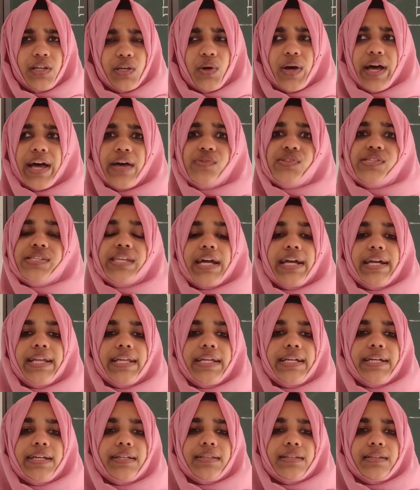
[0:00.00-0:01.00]
you have
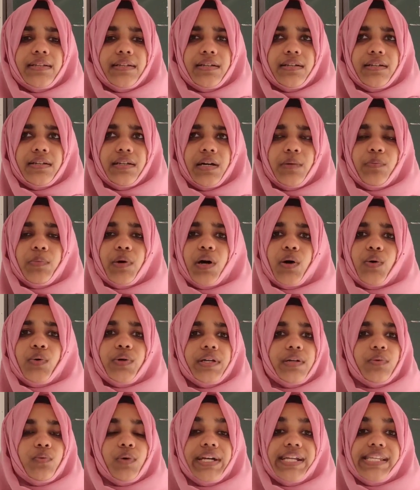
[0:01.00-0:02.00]
studied
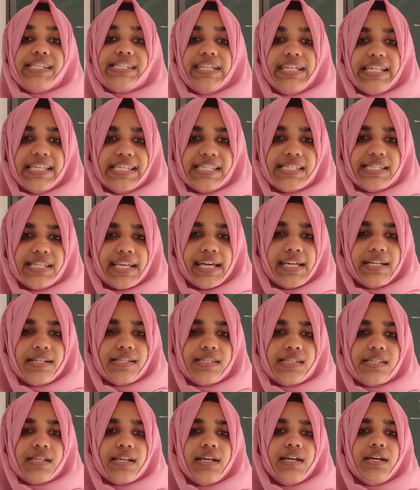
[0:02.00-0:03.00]
about what is
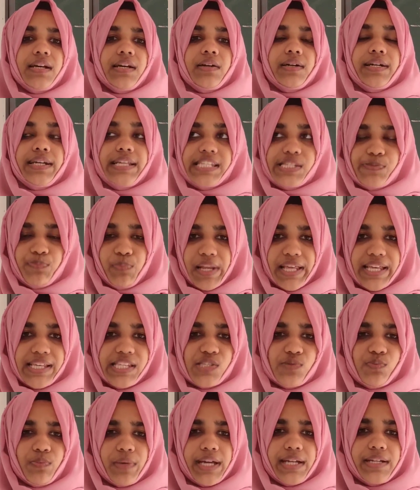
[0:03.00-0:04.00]
distance,
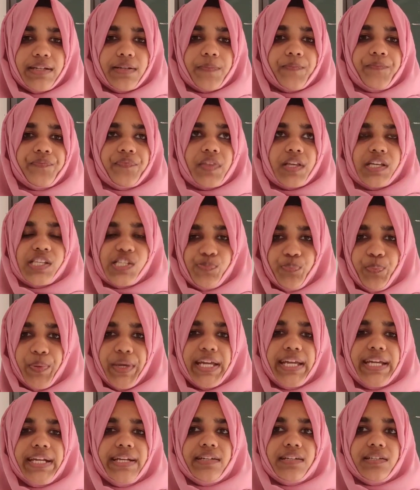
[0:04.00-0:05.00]
displacement,
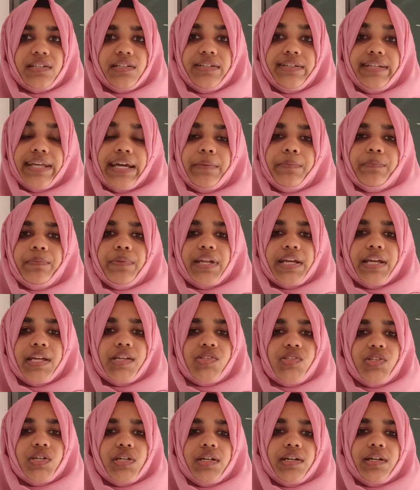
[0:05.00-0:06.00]
speed,
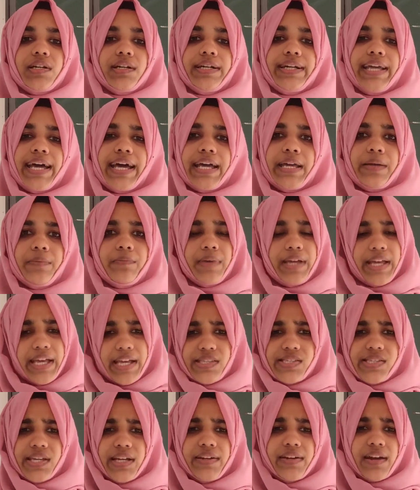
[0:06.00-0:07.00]
temperature, time,
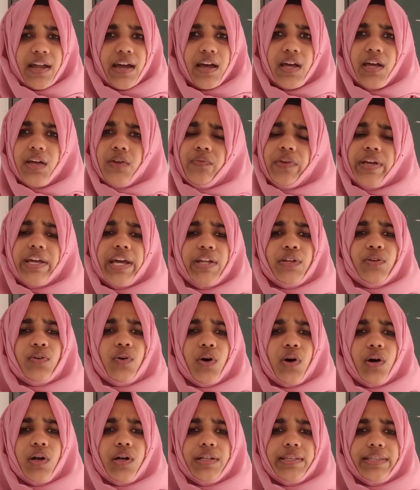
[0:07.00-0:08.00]
etc. We can
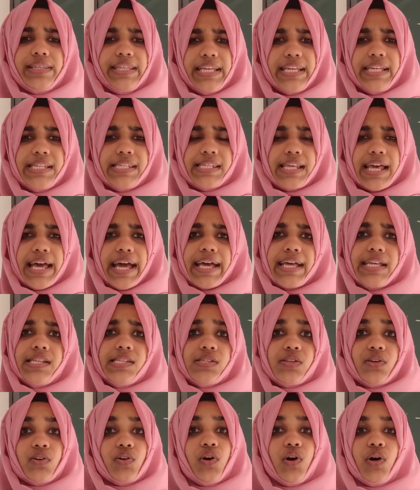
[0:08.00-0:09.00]
call these
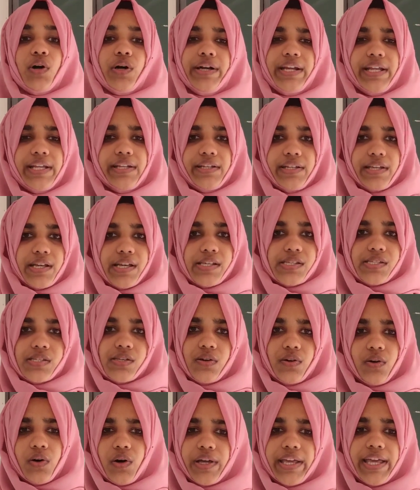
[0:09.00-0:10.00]
as quantities.
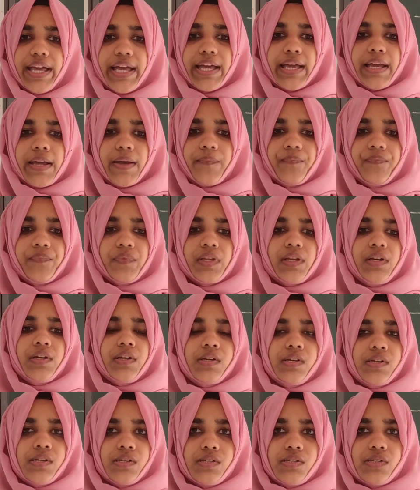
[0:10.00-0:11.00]

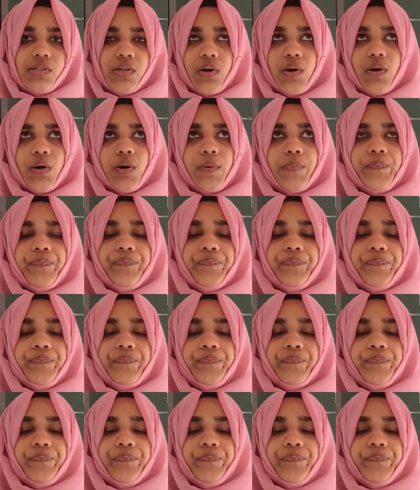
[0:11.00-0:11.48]
Okay, so